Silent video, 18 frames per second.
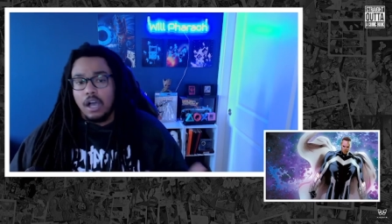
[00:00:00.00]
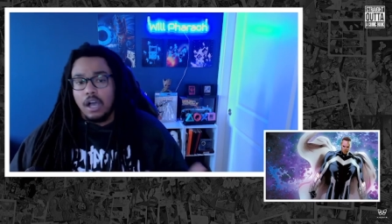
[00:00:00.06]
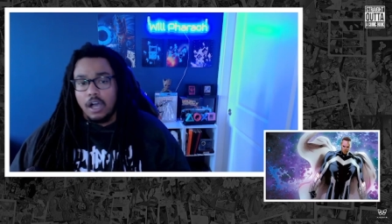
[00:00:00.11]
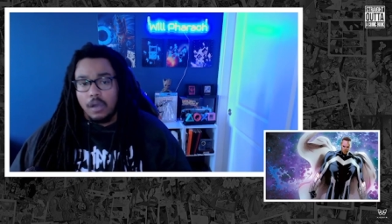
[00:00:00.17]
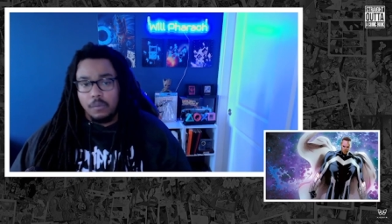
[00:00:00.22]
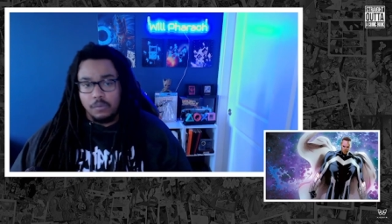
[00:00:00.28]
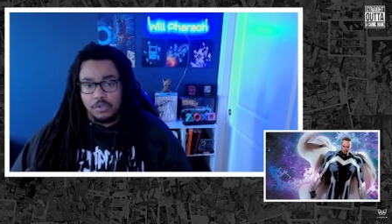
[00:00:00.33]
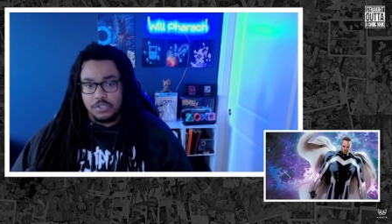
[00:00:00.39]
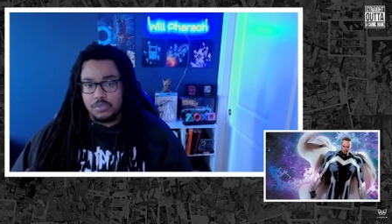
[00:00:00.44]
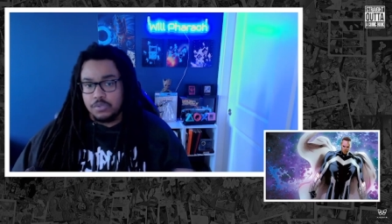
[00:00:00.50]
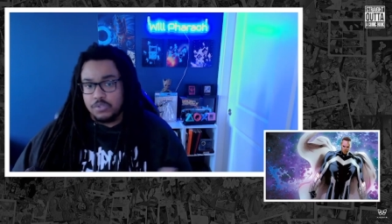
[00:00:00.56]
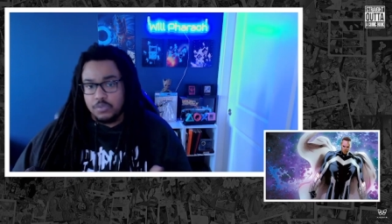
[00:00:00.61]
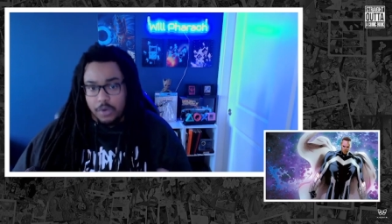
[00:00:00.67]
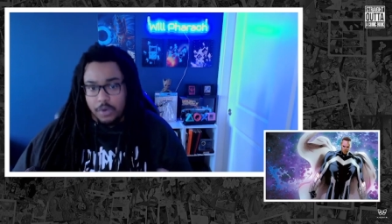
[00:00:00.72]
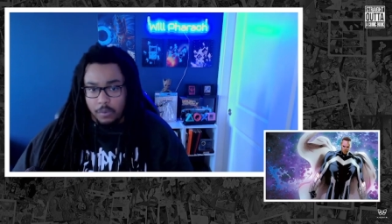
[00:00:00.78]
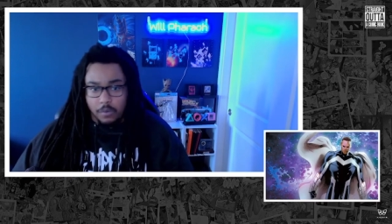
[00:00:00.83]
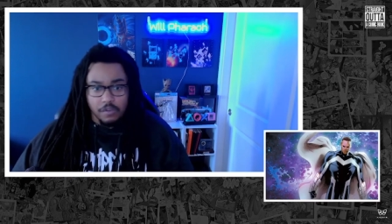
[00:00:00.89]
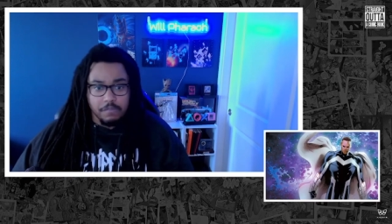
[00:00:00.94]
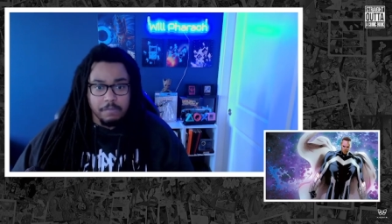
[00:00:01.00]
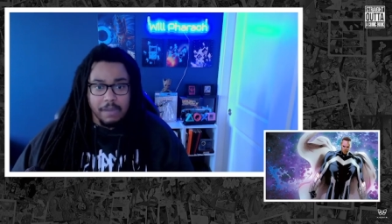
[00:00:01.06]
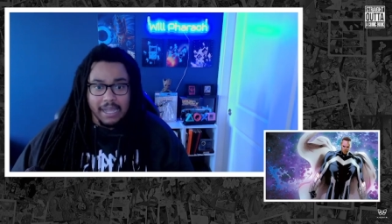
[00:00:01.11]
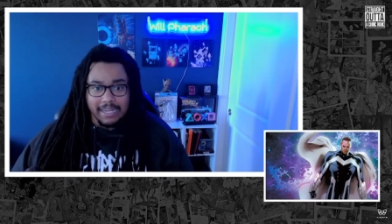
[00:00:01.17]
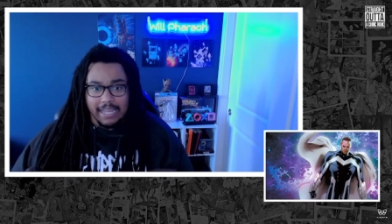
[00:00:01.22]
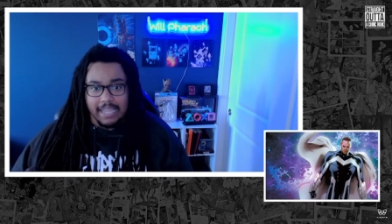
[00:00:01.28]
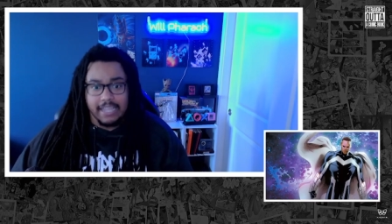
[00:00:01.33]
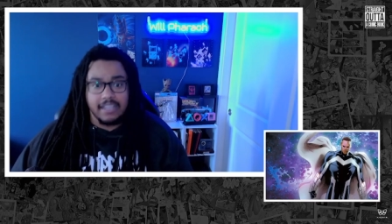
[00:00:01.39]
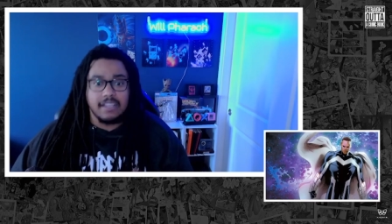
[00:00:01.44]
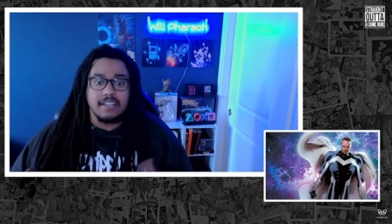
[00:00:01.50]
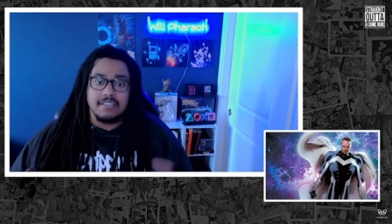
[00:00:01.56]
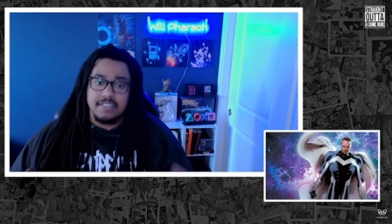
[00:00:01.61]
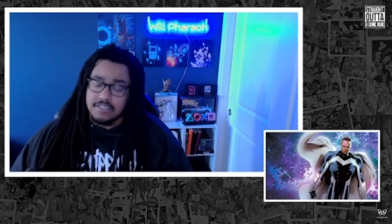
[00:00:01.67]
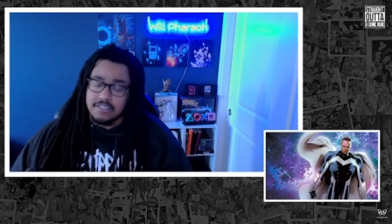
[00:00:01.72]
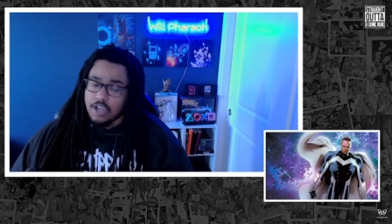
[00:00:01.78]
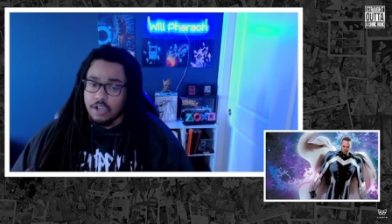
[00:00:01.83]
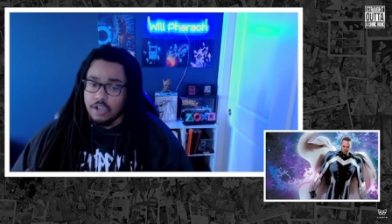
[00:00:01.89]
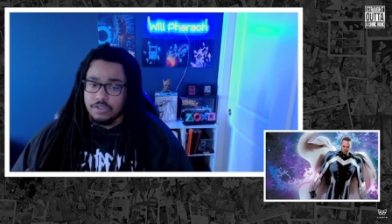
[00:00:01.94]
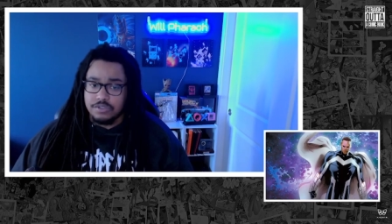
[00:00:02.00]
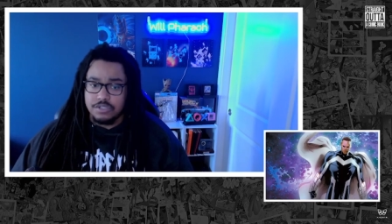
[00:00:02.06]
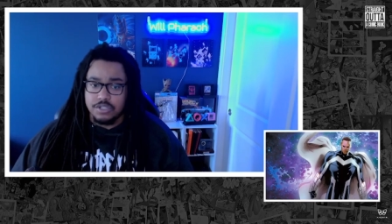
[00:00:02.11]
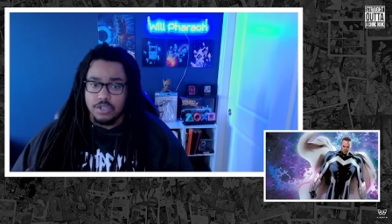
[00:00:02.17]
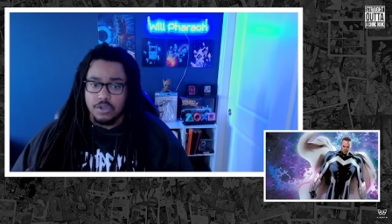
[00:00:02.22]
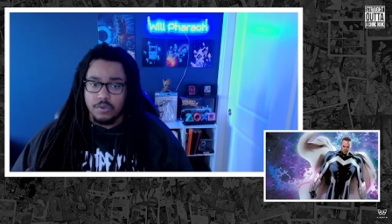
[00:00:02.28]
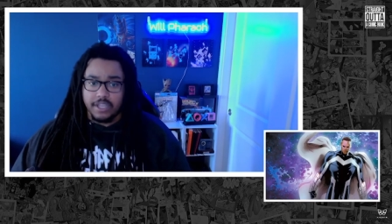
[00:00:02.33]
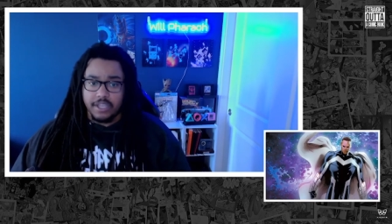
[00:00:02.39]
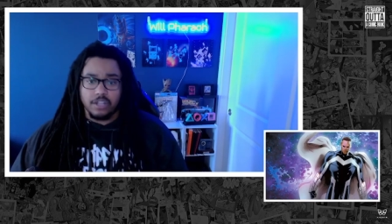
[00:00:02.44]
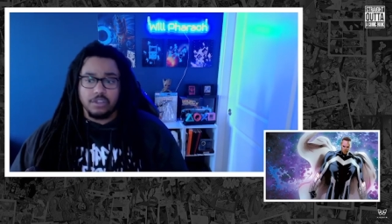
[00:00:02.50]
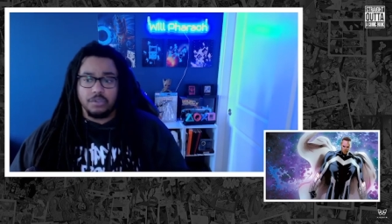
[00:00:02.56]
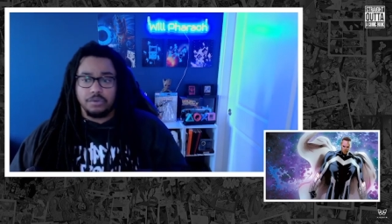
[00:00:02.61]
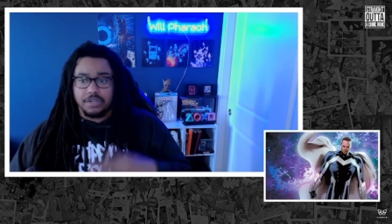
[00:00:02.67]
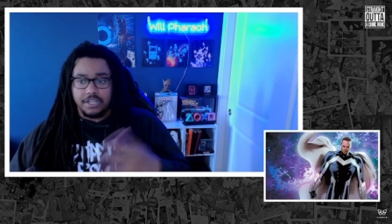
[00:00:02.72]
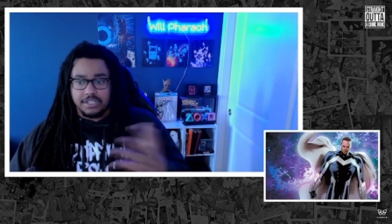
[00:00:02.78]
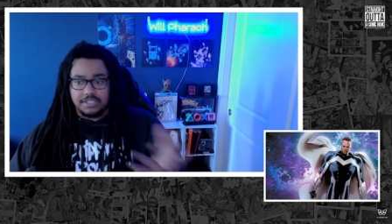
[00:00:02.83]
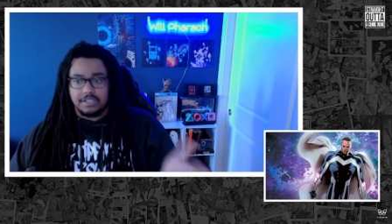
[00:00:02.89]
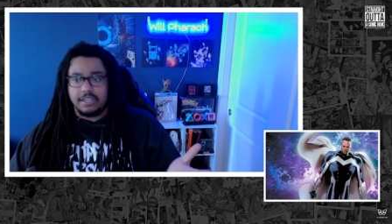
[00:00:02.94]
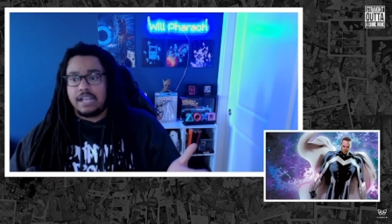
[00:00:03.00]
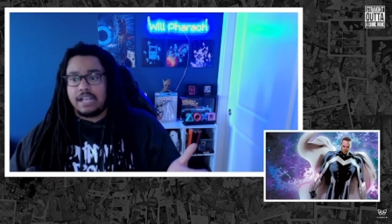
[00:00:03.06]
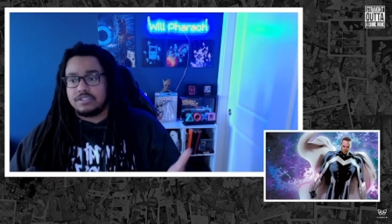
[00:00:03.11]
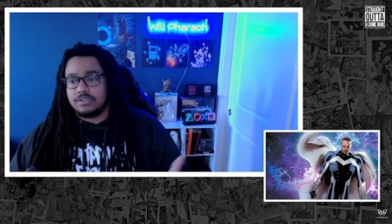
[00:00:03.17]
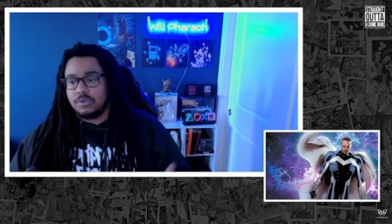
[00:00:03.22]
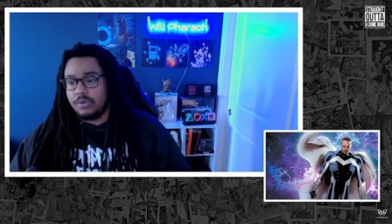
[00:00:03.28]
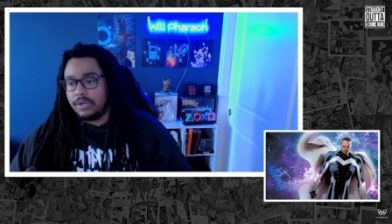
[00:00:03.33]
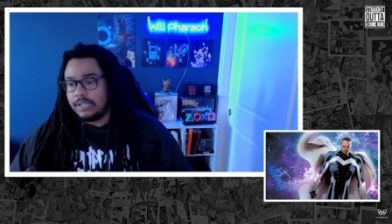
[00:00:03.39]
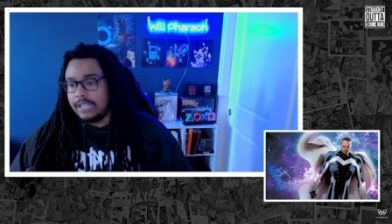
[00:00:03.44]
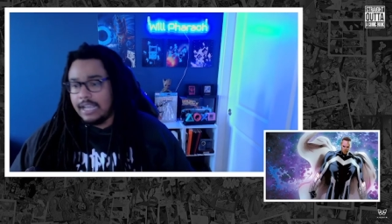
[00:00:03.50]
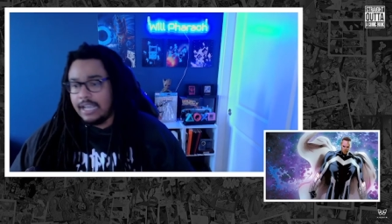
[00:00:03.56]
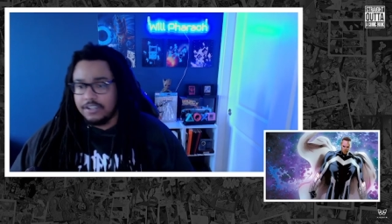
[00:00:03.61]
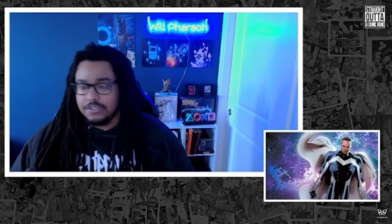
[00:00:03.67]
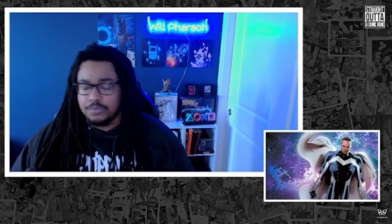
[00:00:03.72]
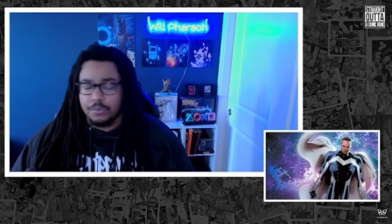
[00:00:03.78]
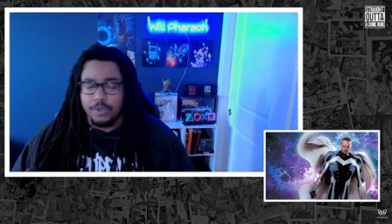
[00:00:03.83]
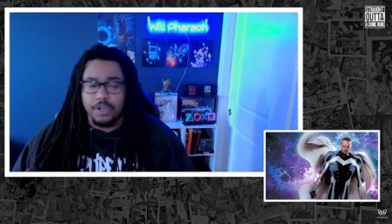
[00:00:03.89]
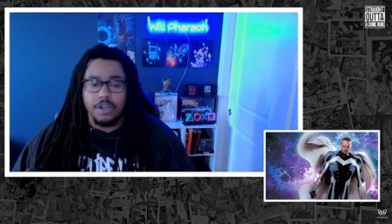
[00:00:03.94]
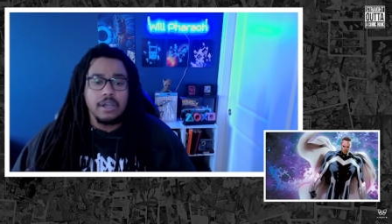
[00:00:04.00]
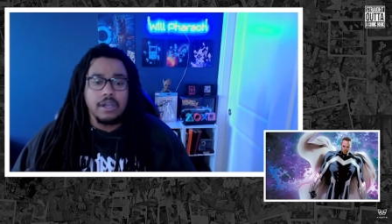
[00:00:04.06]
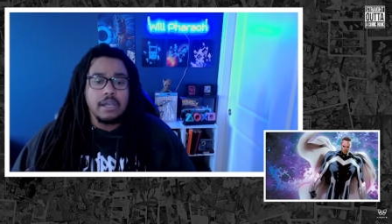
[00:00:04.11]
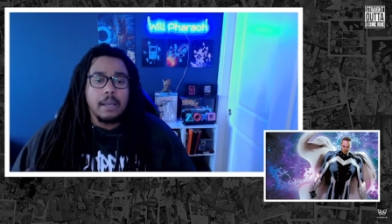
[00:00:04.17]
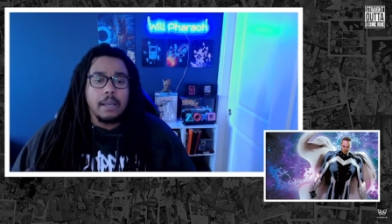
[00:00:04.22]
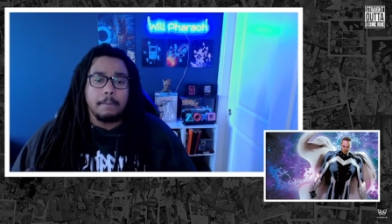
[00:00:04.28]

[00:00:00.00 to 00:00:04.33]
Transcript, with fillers: which was Werewolf by Night, because he's also included into that storyline as well.